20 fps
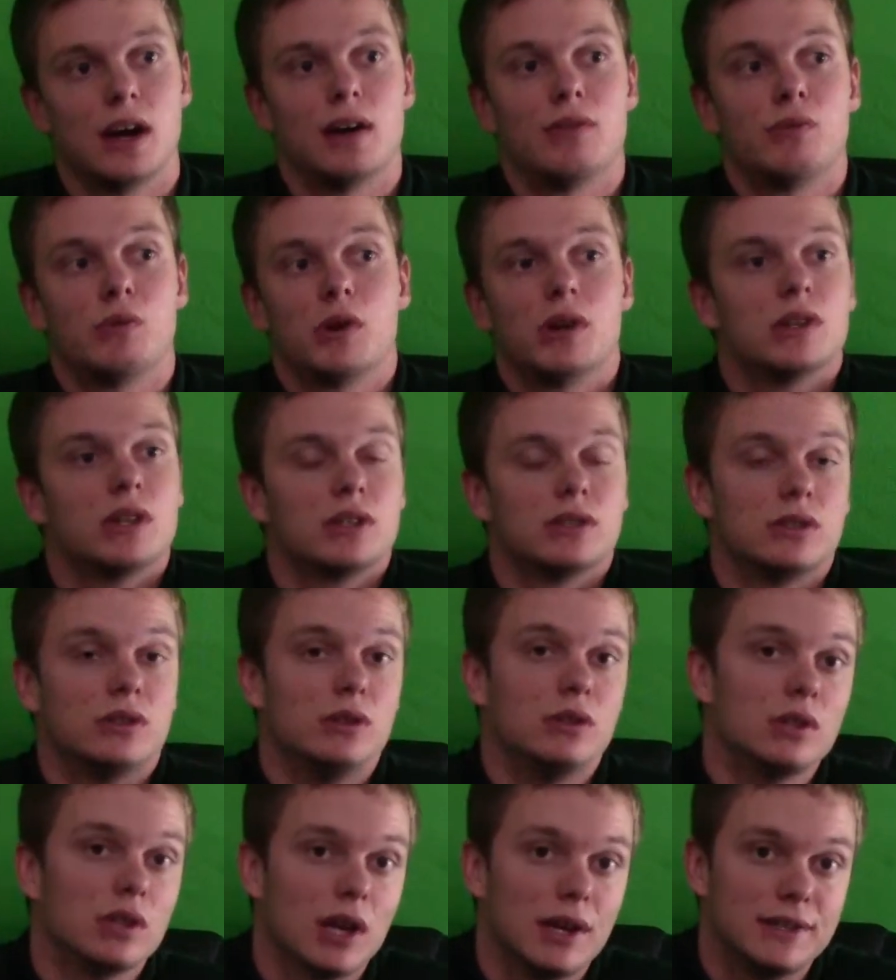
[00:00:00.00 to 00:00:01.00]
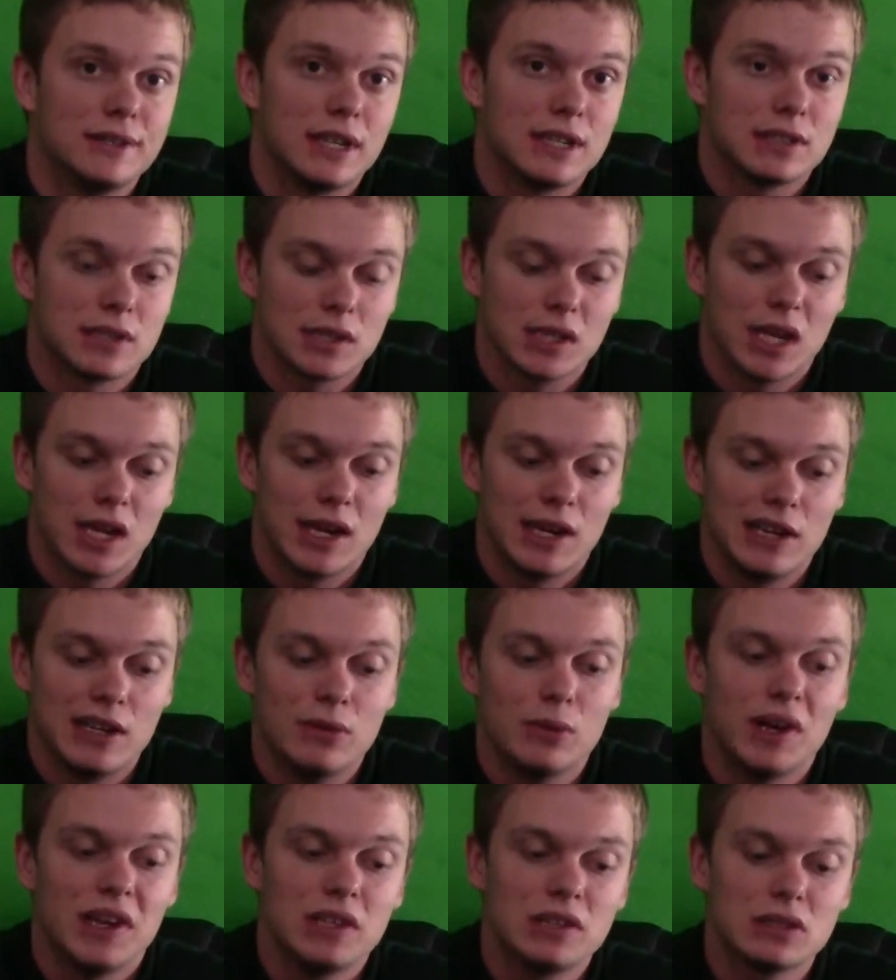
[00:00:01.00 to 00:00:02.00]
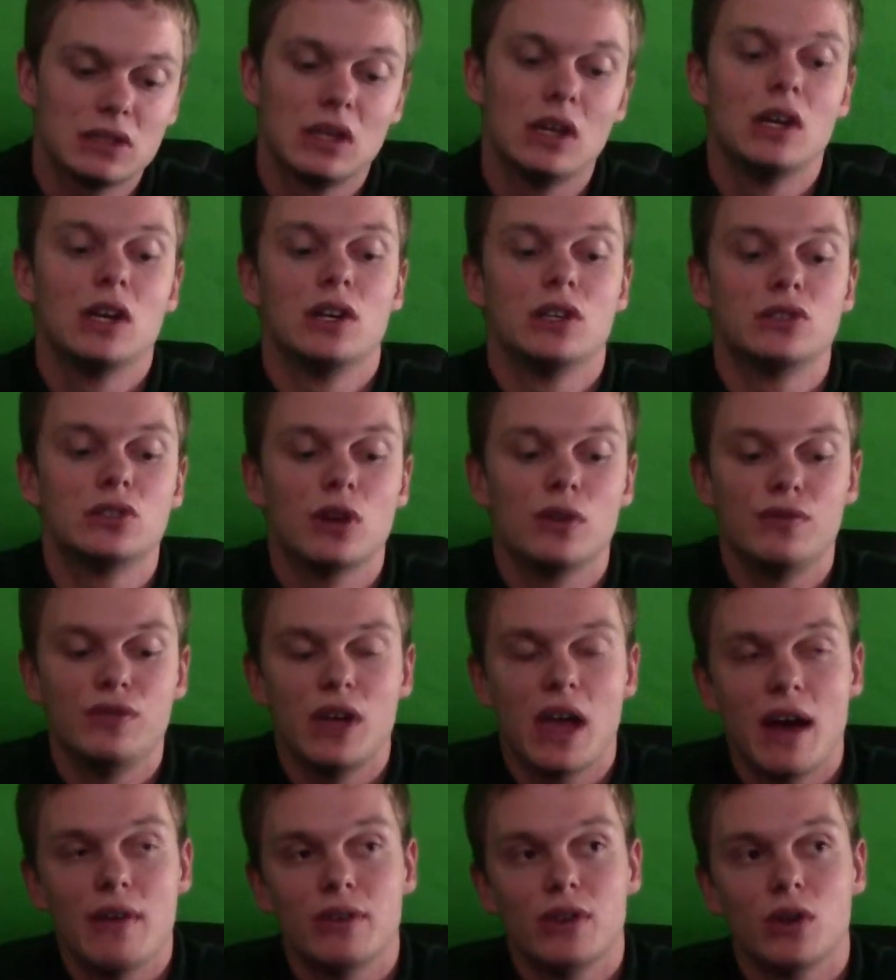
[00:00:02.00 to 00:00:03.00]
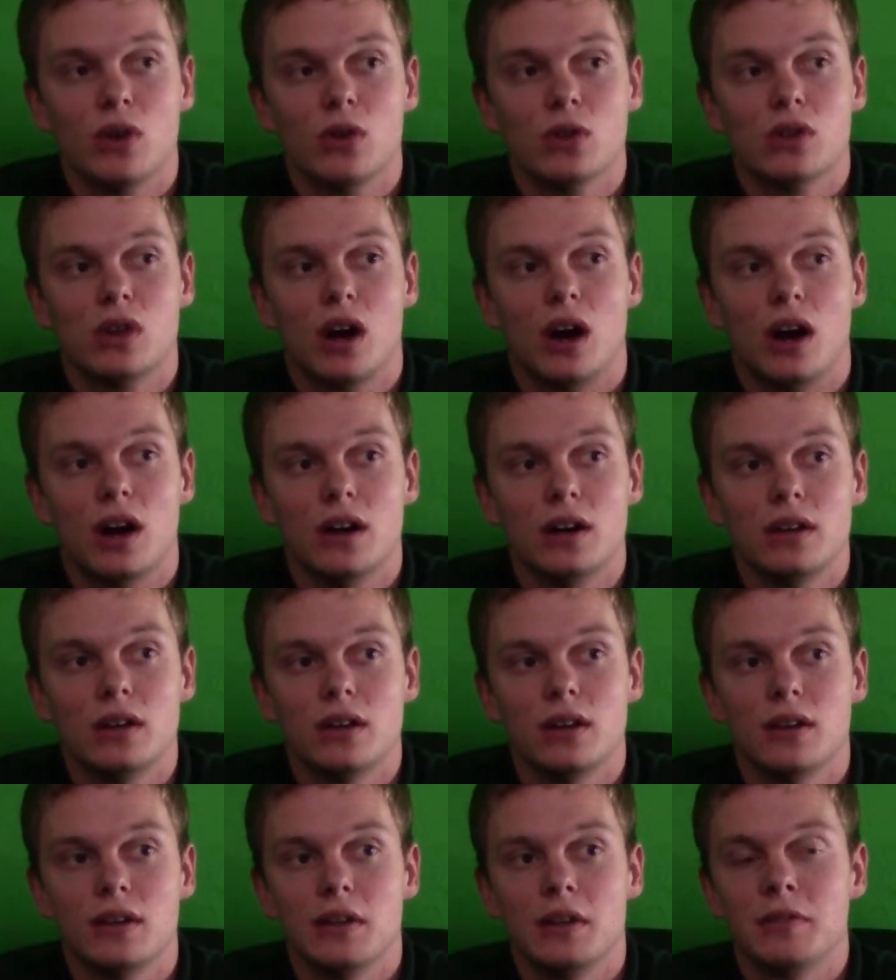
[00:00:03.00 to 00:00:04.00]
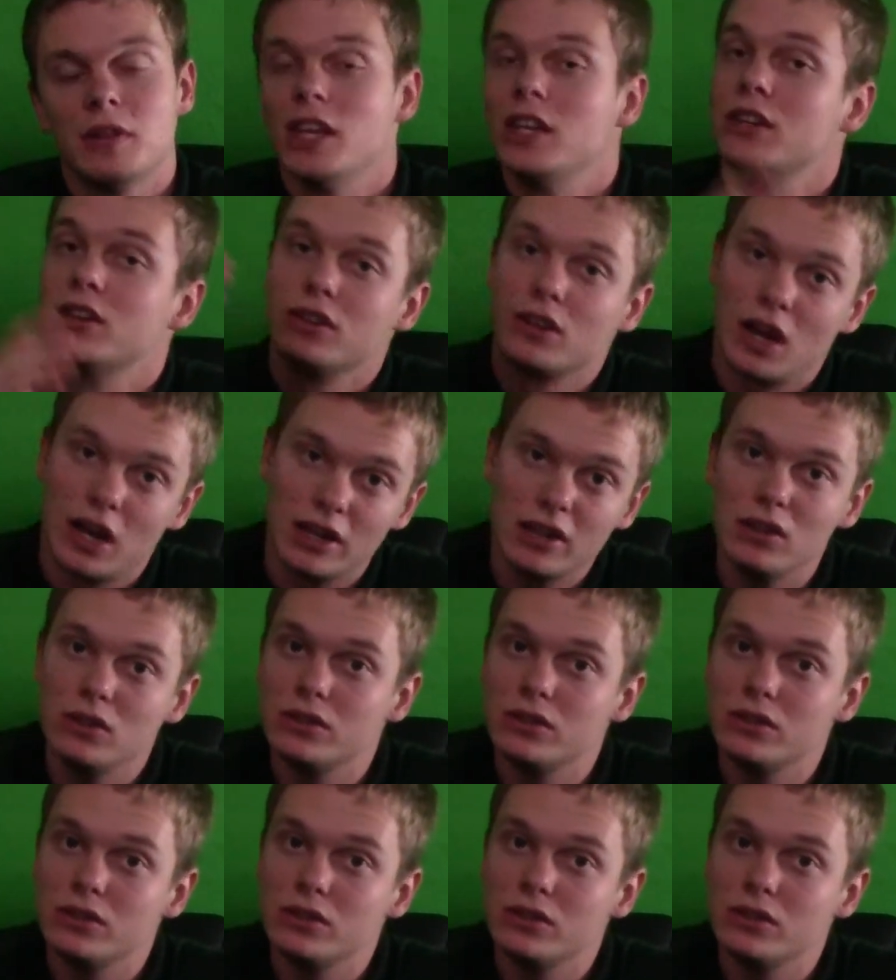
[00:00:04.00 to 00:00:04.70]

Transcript: software doesn't utilize SLI anyways. So if you have an old card and you're